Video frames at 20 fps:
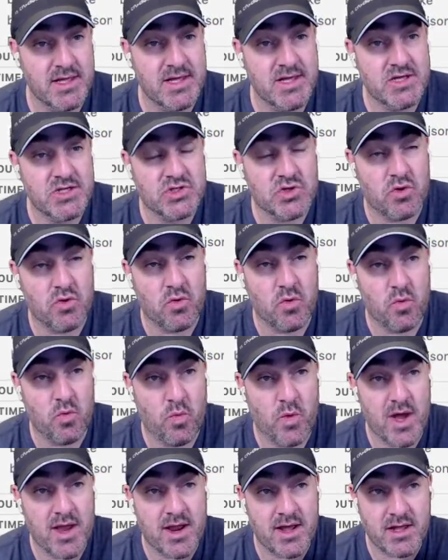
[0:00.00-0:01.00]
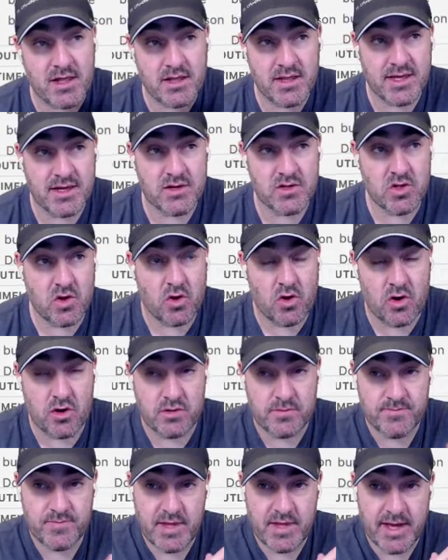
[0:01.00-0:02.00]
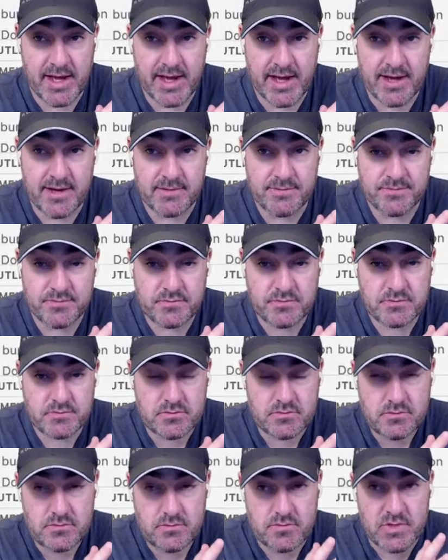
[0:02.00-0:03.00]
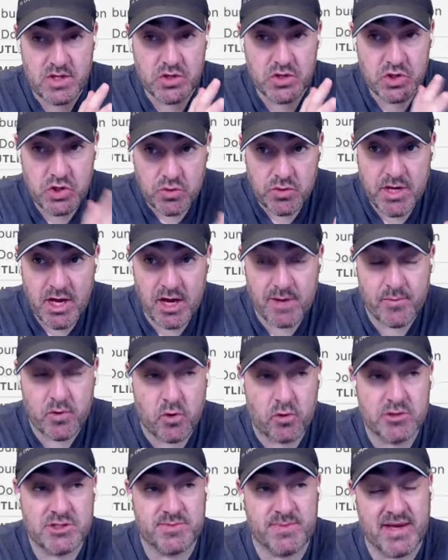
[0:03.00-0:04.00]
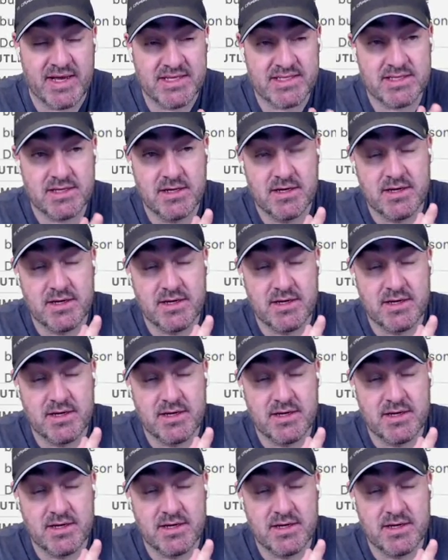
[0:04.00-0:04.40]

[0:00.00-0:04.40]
So when I clicked on new GitHub Codespace,